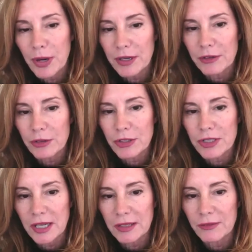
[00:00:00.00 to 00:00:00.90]
predators to
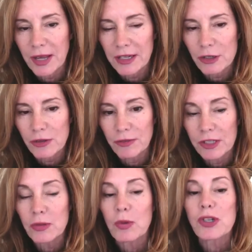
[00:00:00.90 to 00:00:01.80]
take advantage of
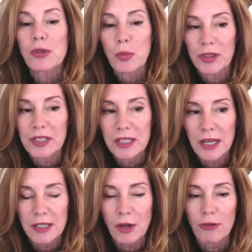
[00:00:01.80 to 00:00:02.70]
this, which is what the
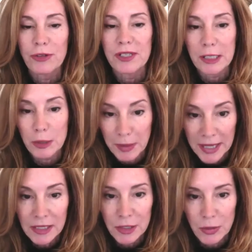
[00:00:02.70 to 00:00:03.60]
DA's office
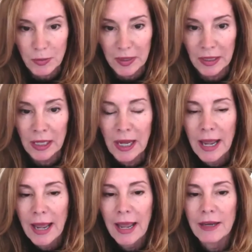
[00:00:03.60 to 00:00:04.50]
explained to me,
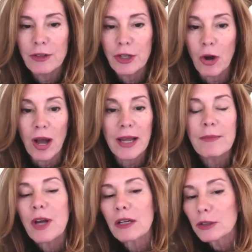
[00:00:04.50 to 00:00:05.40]
and you know I
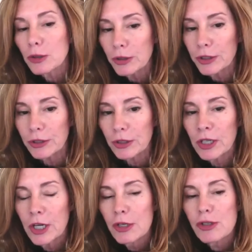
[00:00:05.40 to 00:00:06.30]
am not a lawyer,
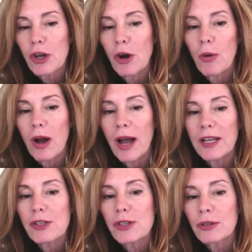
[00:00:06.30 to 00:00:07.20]
so
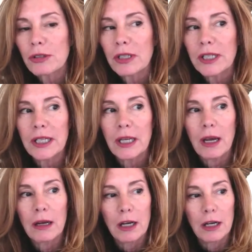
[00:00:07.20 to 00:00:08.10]
I certainly
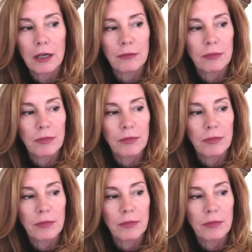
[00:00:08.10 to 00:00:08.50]
uh,